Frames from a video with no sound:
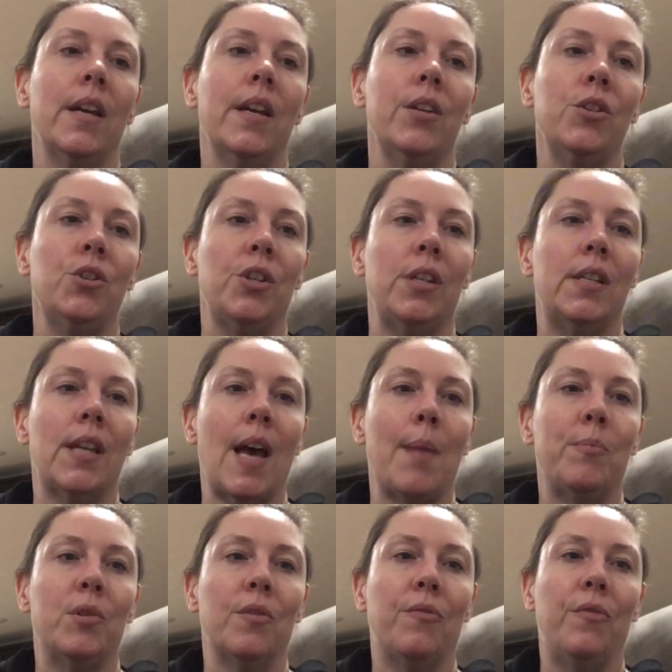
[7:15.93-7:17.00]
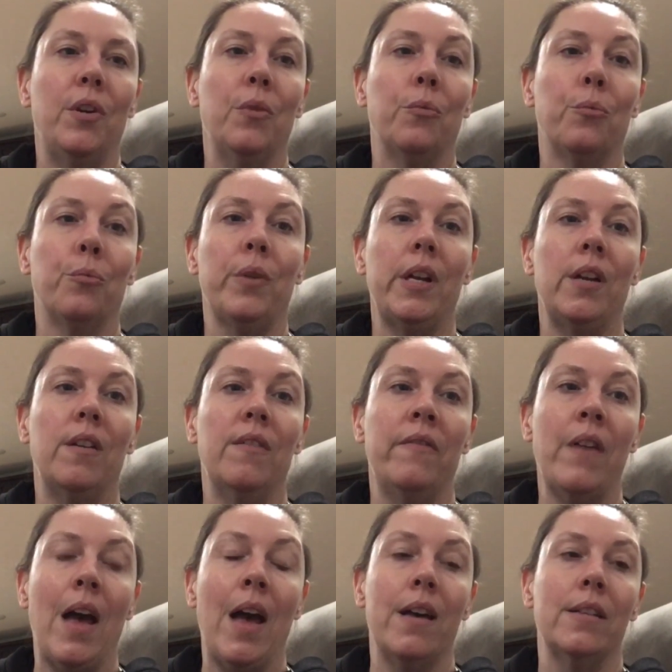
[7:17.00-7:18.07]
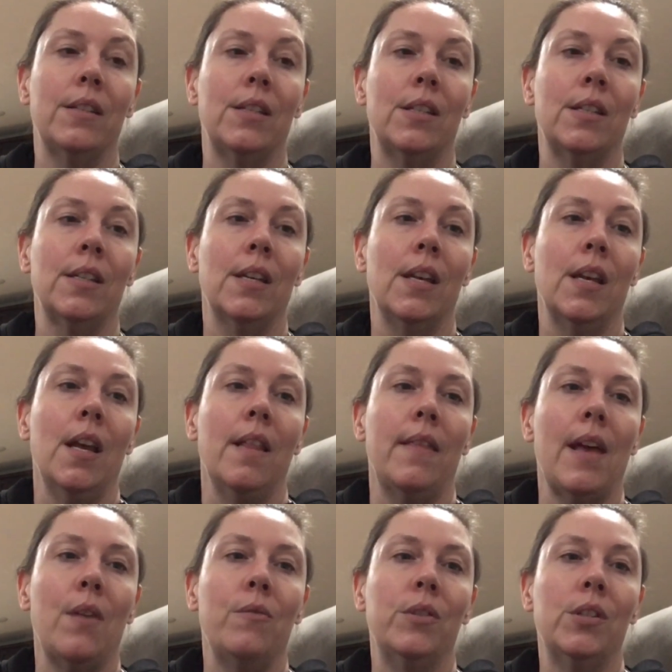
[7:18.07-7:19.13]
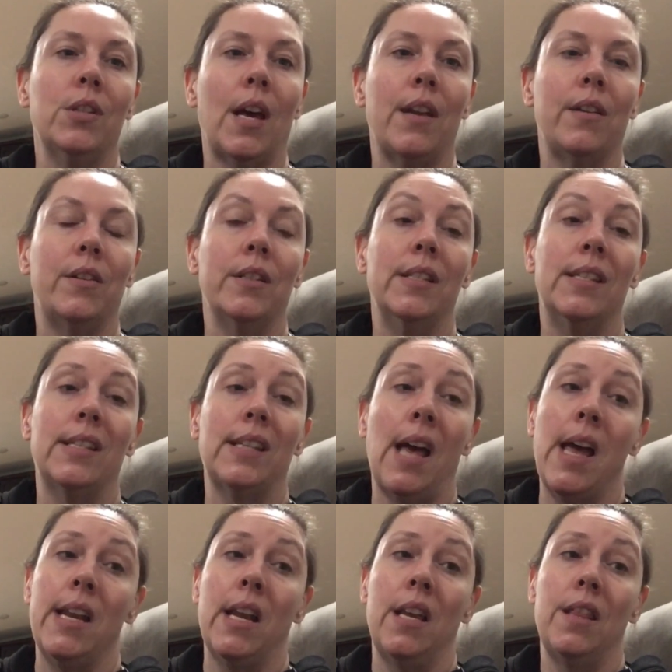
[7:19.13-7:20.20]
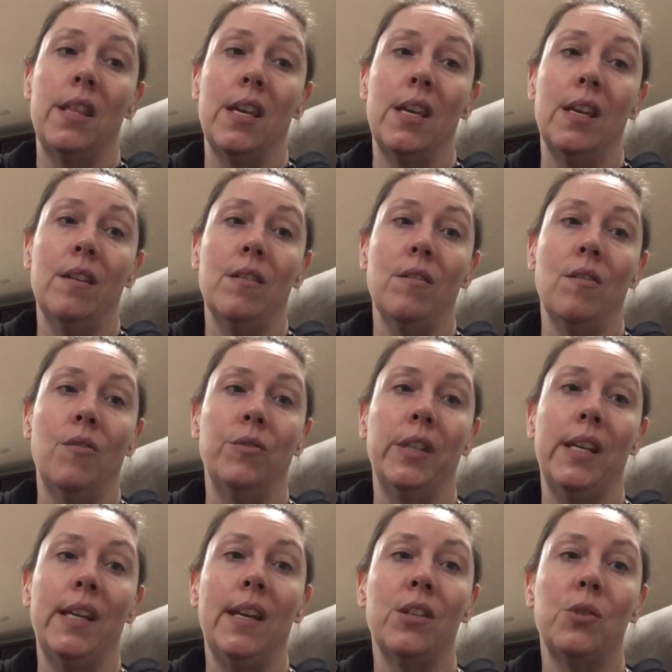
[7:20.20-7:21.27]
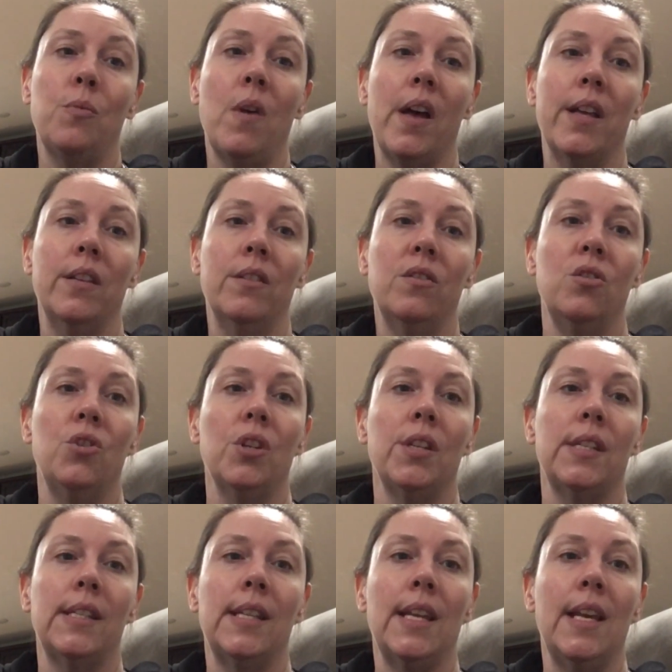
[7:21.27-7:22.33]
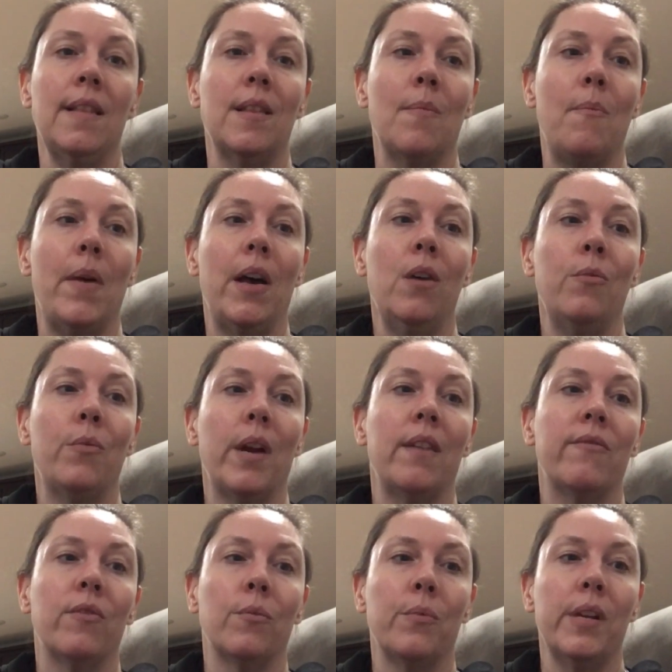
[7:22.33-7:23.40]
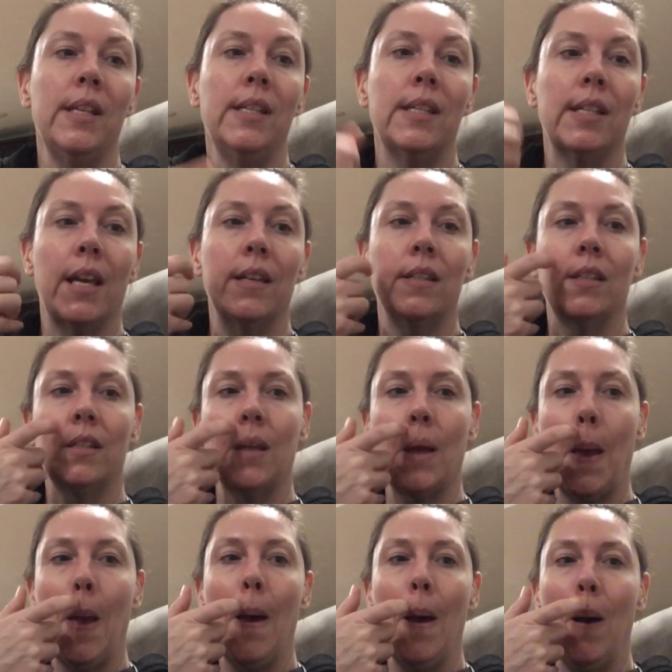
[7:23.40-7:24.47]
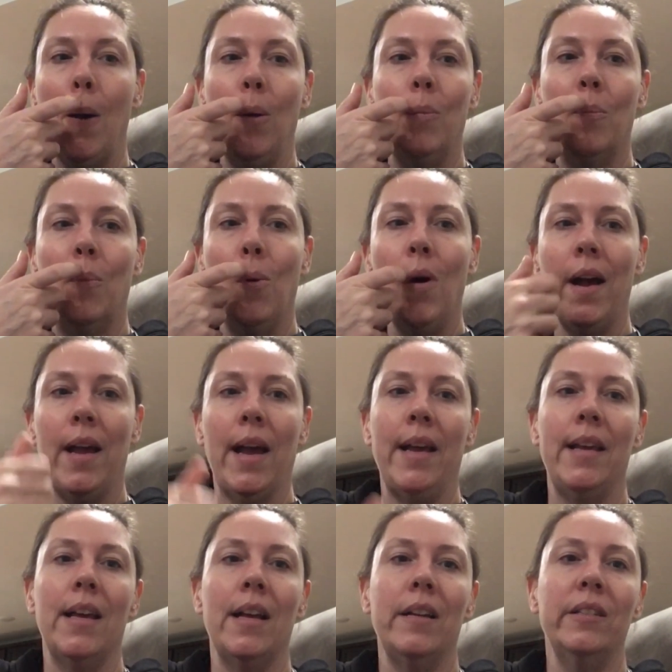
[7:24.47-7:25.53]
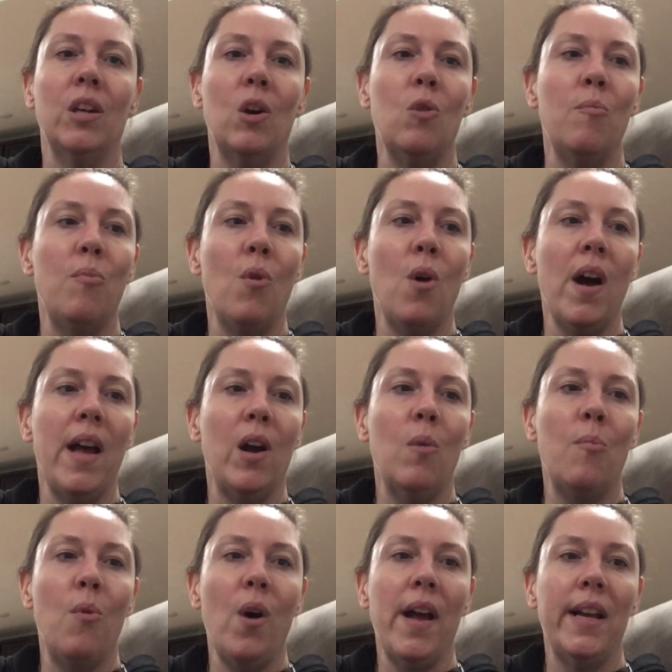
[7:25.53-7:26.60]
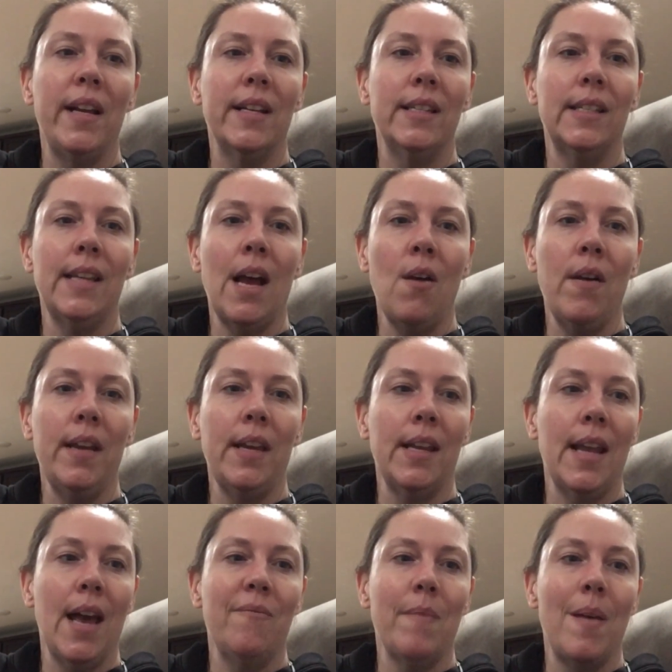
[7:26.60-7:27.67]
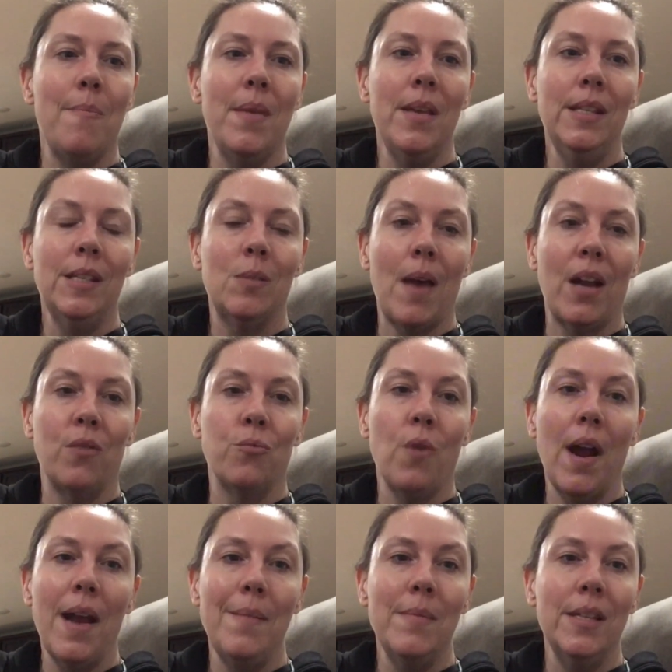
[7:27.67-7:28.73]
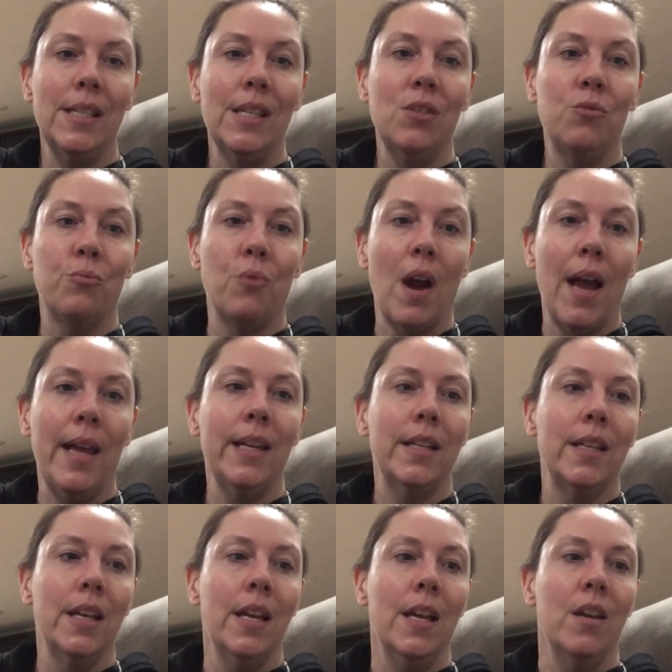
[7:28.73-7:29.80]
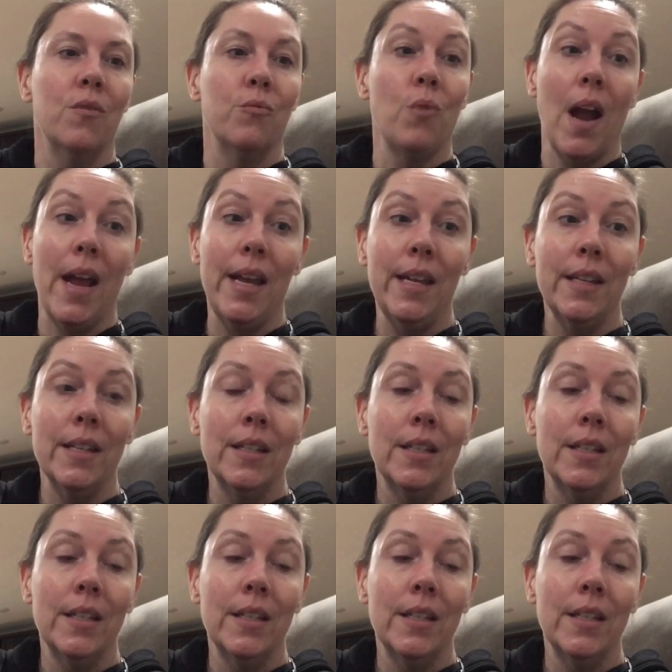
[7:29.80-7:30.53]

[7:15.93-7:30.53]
She tapped her foot real fast. That was not a good sign, I think. Only guess what? Just then the bell rang for recess. Oh boy, I yelled. Oh boy, 'cause now I can have my mittens back. Right, Mrs.? Right?